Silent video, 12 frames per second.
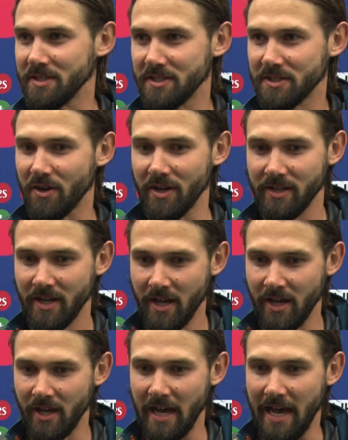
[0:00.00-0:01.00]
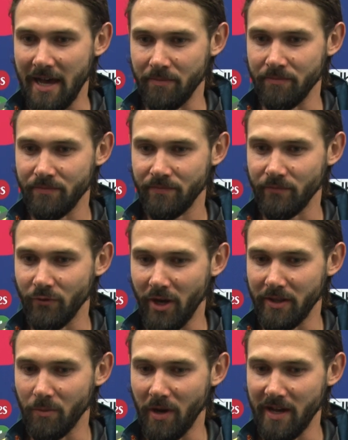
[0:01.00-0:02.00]
You just kind of um,
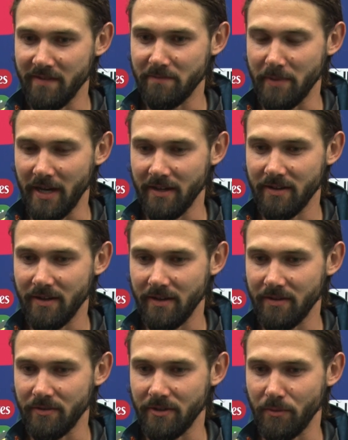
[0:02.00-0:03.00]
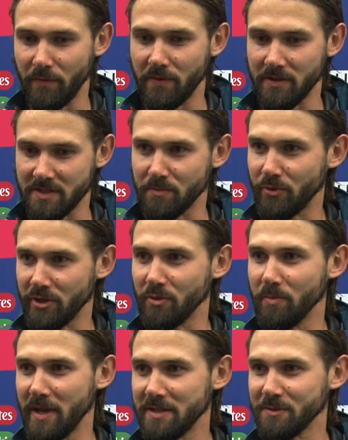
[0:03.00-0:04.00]
ride the wave, but you know, we've got some pretty
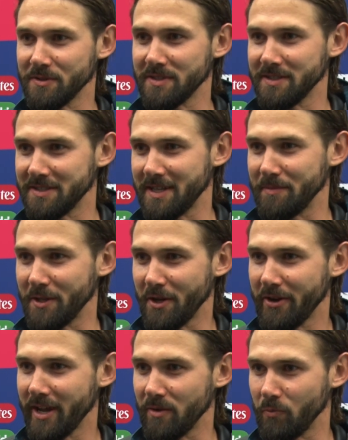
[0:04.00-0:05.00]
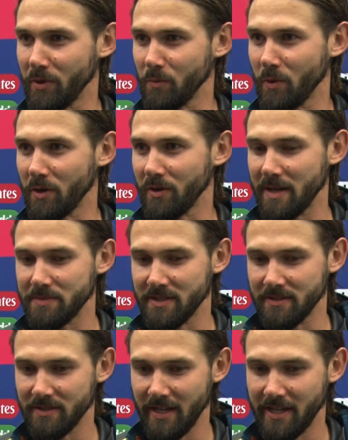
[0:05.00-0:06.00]
good mentors in the team that know how to win World
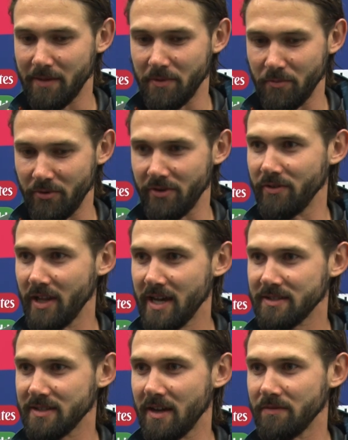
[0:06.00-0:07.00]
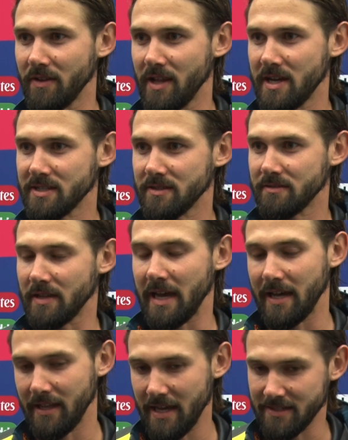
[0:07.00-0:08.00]
Cups, and they kept it pretty relaxed after the last
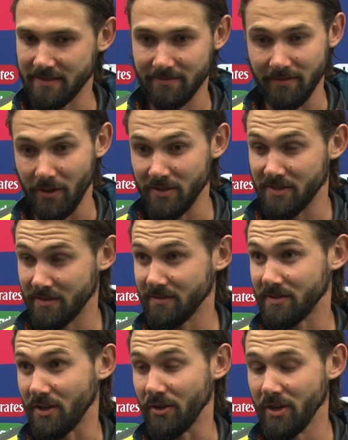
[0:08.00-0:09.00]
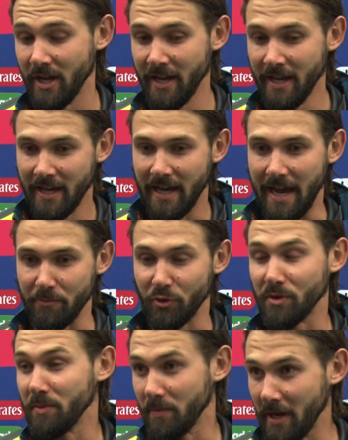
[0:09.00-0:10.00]
uh, last loss. So um,
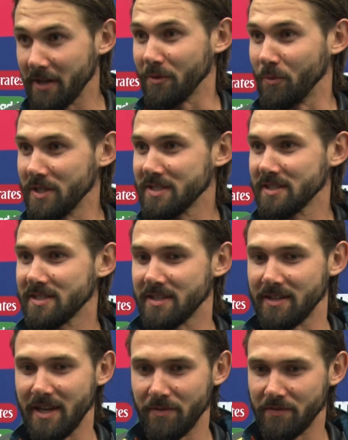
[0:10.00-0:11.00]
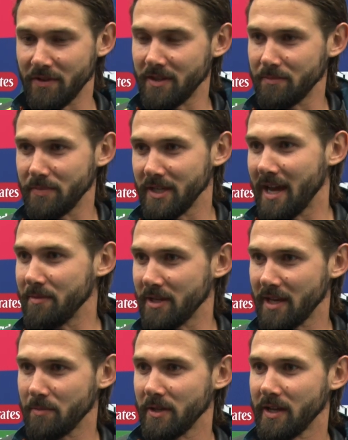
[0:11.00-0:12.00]
good to be back on the winners list, and now we've got a big game in a
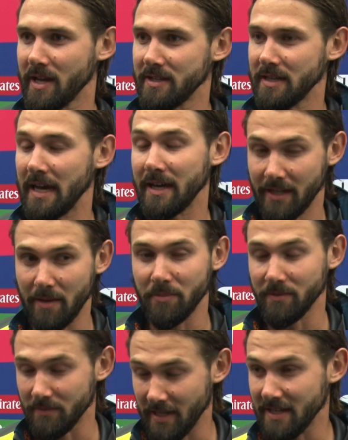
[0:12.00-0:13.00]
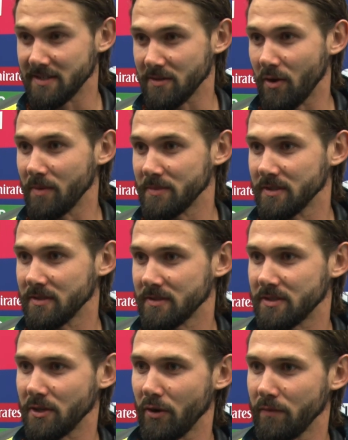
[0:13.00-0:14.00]
couple of, ga uh, couple of days' time to,
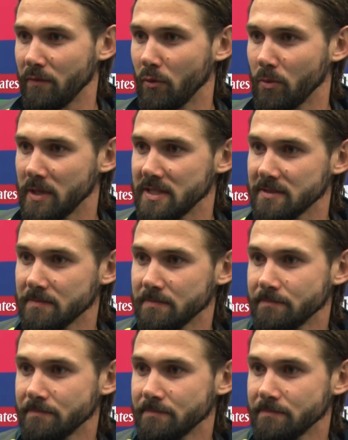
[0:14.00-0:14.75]
to go four wins.